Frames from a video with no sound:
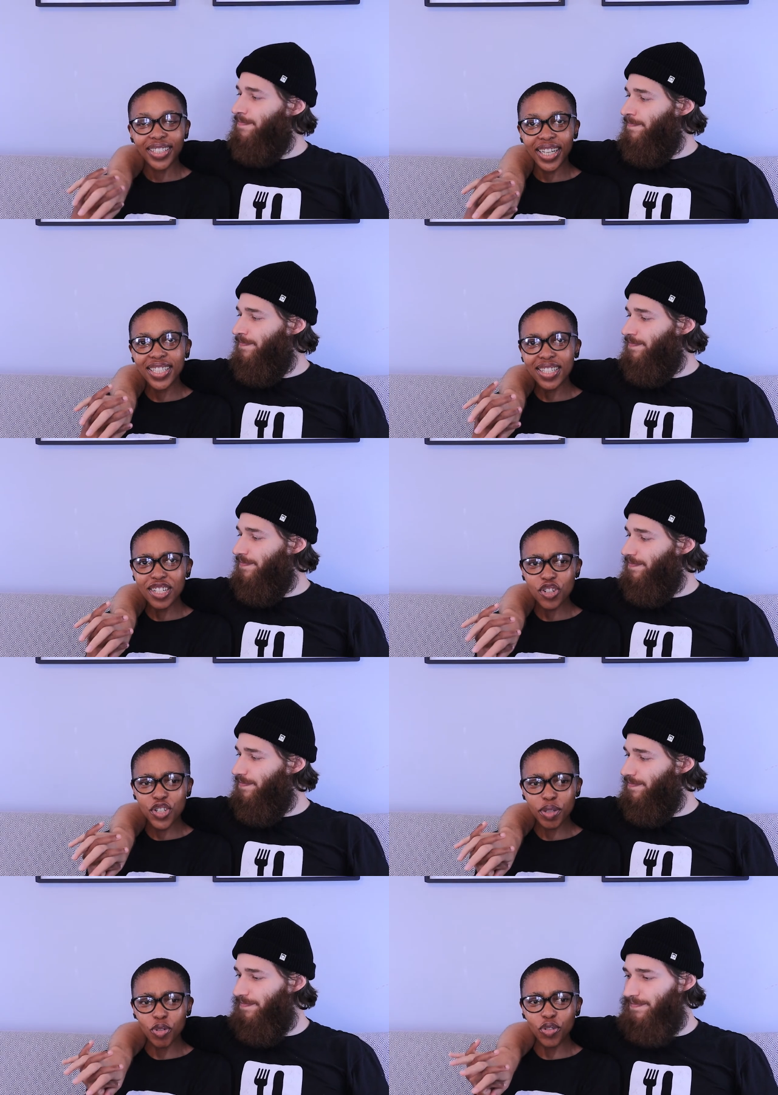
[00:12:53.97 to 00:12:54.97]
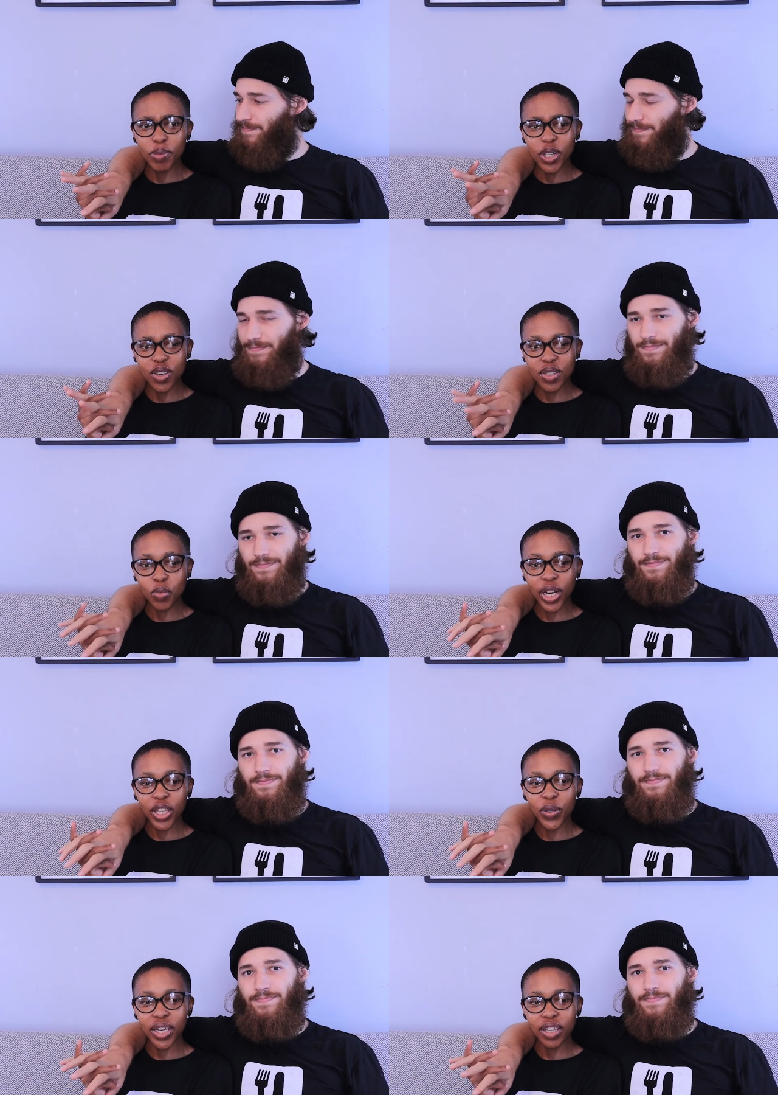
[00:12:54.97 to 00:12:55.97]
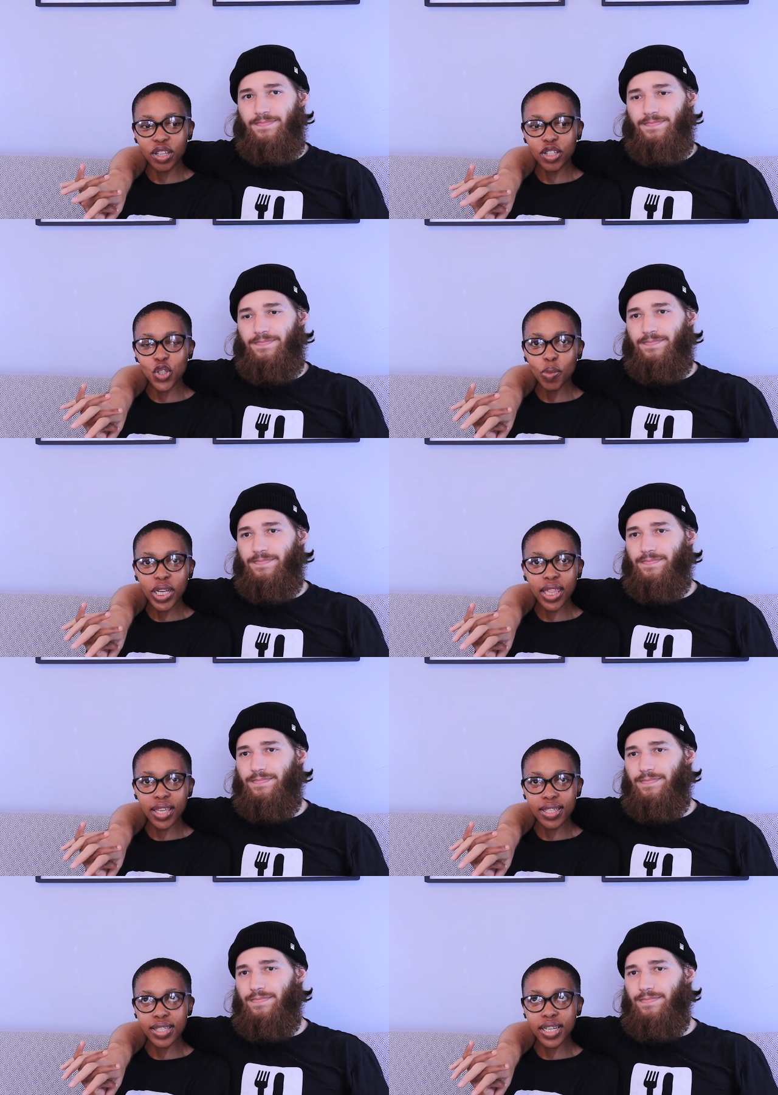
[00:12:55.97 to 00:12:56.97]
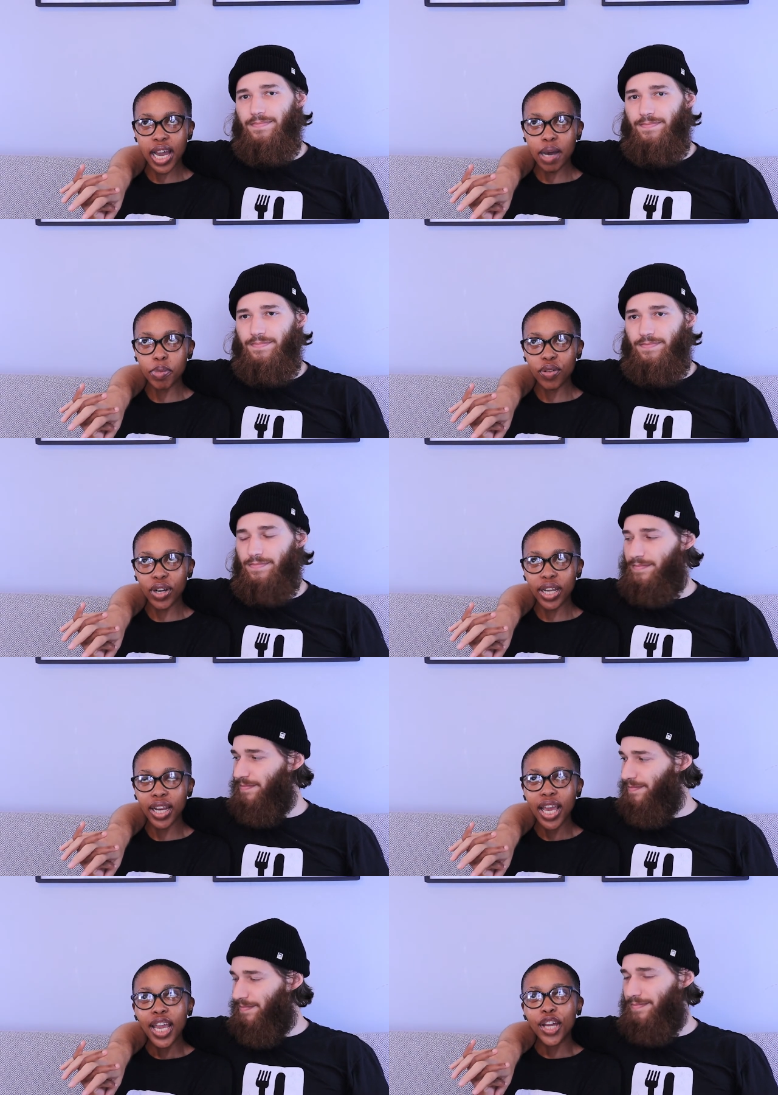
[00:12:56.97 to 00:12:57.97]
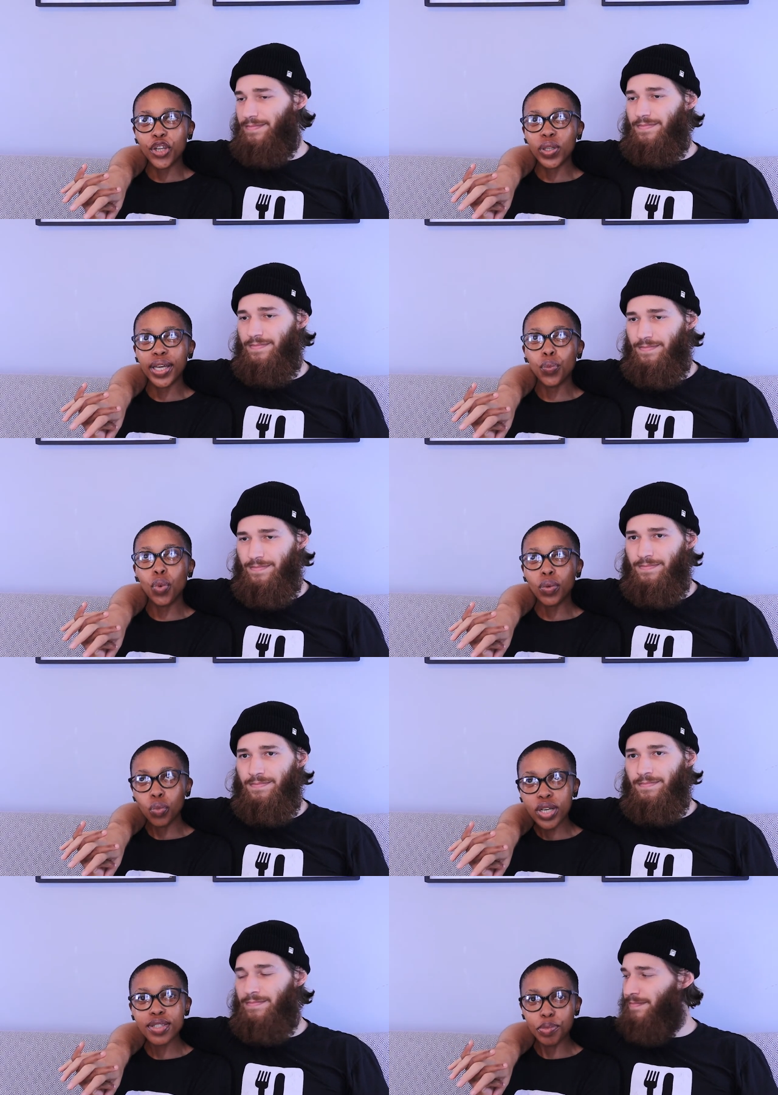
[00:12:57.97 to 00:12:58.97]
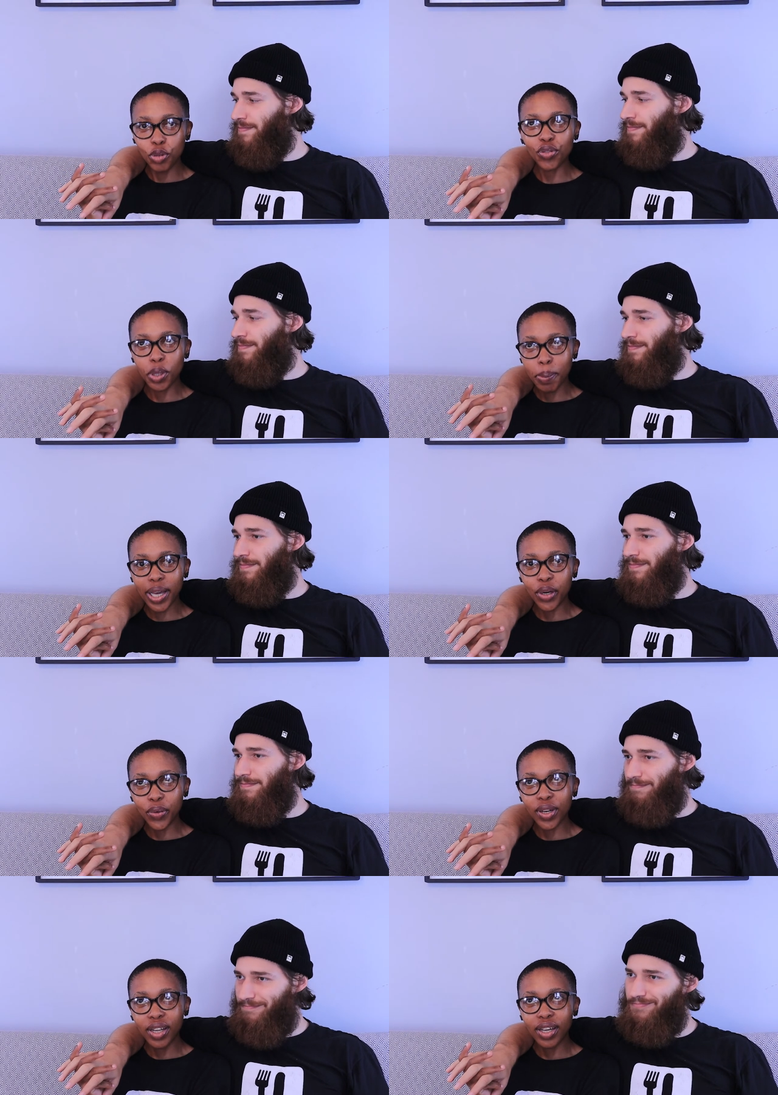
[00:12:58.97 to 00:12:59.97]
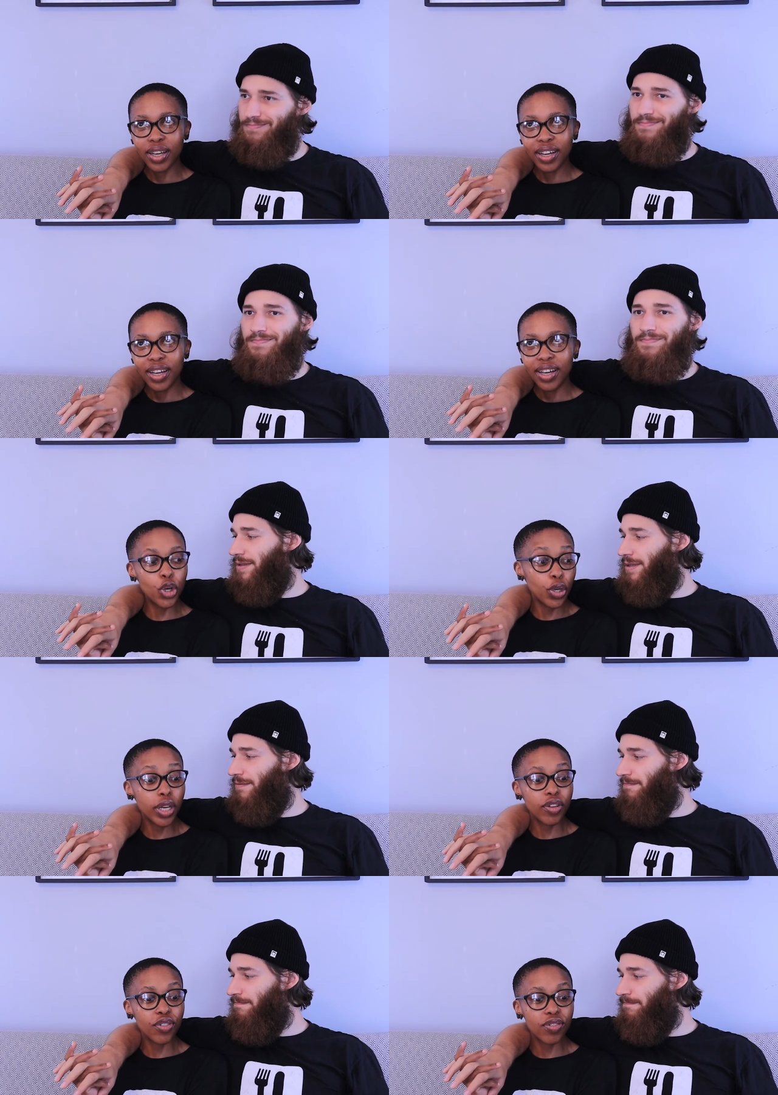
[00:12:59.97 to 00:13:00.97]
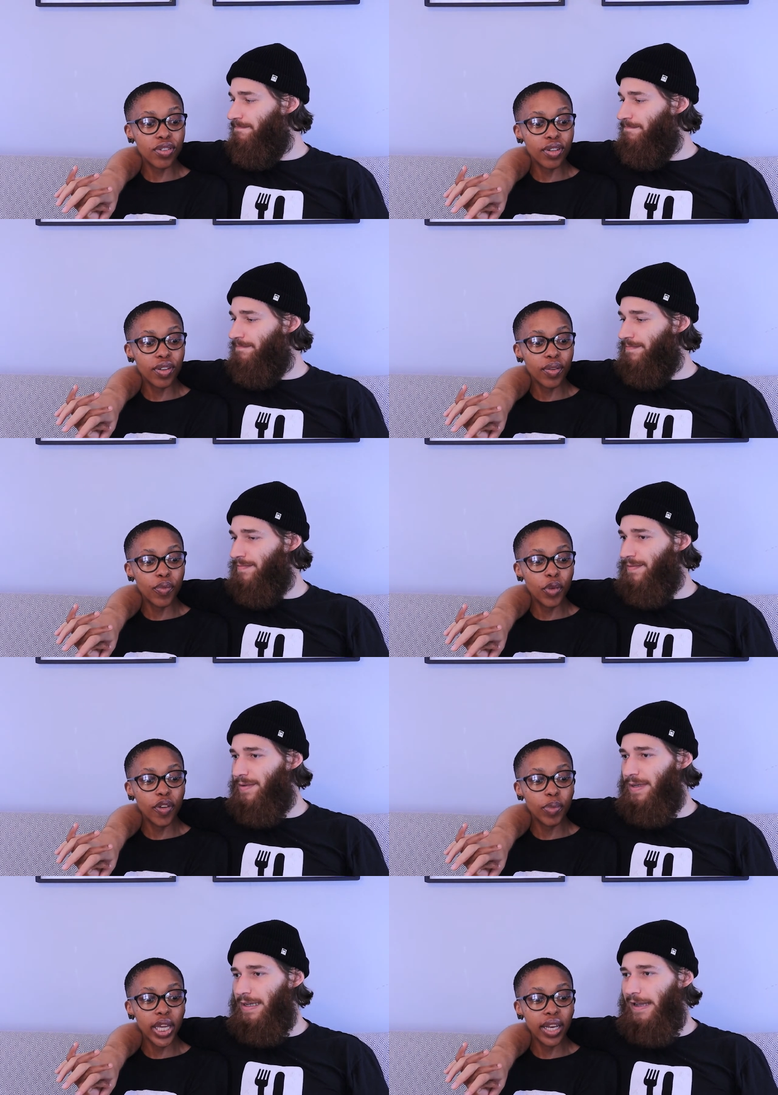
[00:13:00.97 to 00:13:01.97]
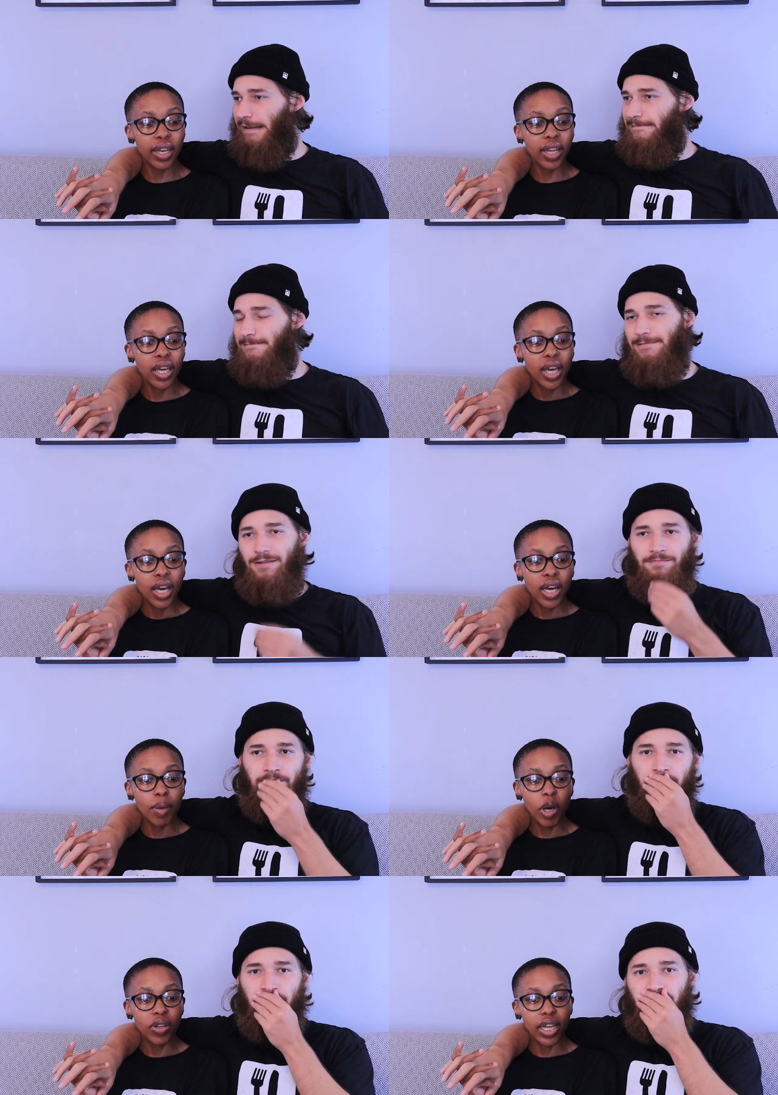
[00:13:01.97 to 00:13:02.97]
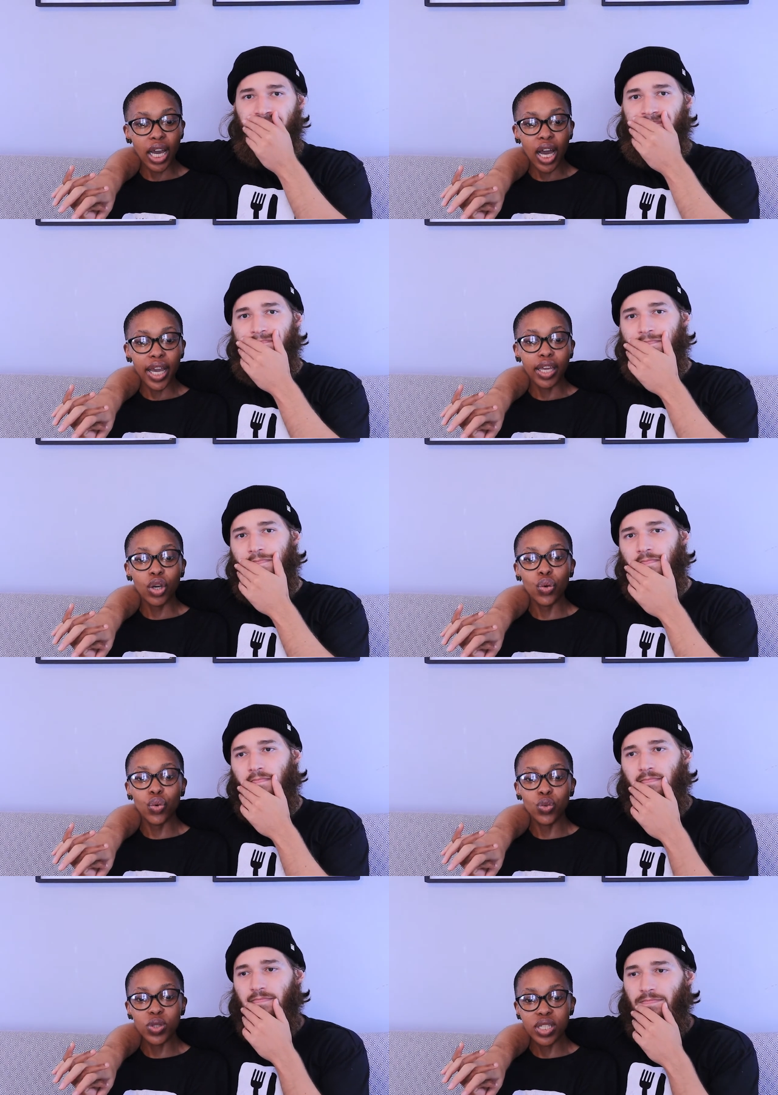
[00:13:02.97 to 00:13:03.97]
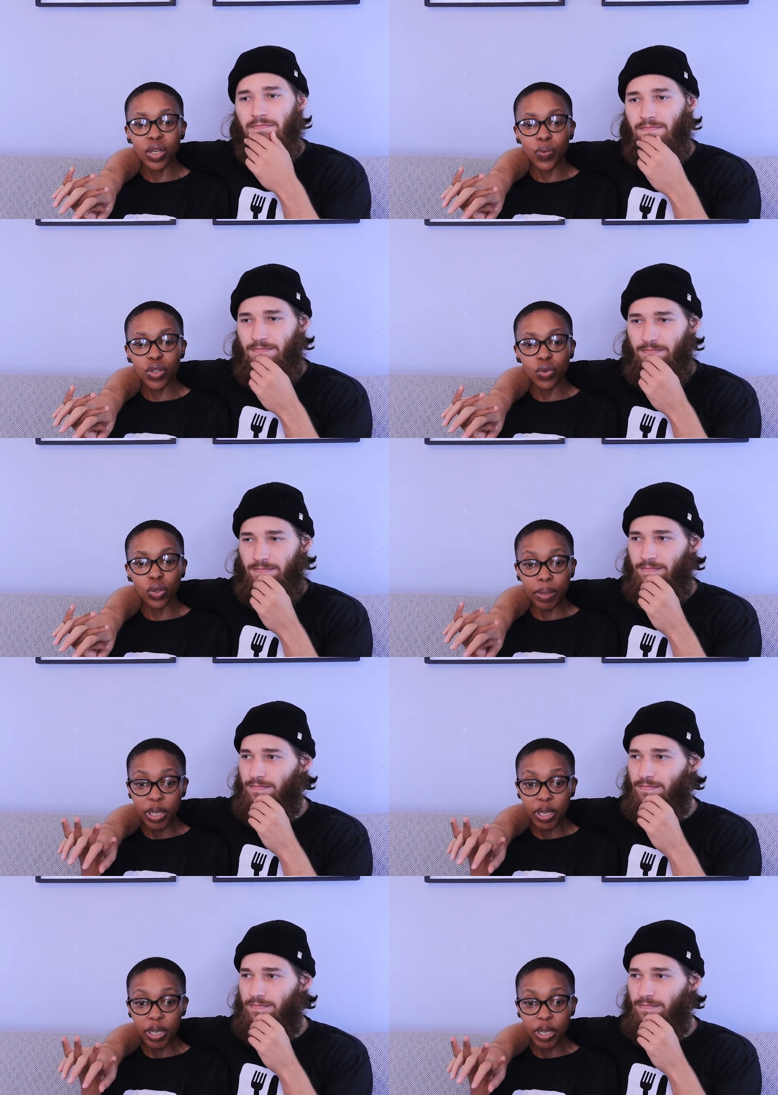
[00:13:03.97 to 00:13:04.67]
Speaker 1: yeah, it's an interesting movie because when I look at it, so many things did happen, right? Mm-hmm. And you're like, what was the movie about? Mm-hmm. Could it have just been about a guy who's done with school? I